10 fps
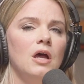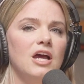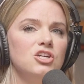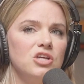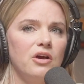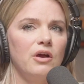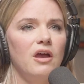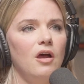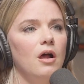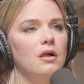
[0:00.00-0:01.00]
I share,
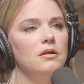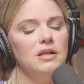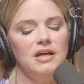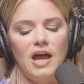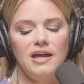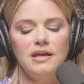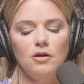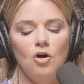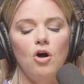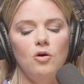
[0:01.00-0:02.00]
like I
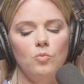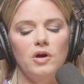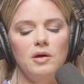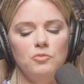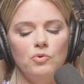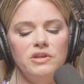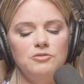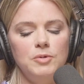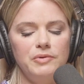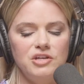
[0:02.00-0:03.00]
get caught where I'm one of
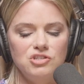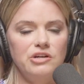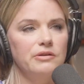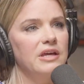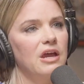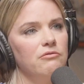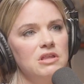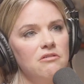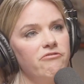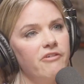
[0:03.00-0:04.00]
these people that share like
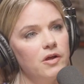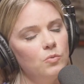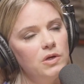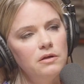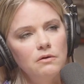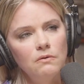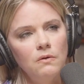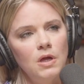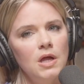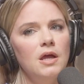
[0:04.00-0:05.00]
everything fun we
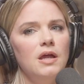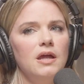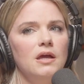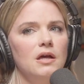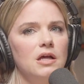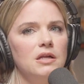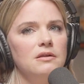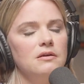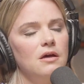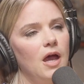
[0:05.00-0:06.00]
do,
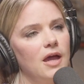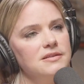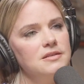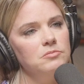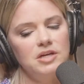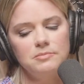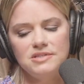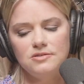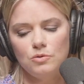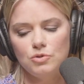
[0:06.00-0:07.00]
and I
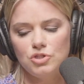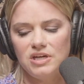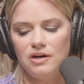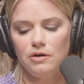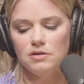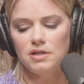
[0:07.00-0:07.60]
sometimes don't share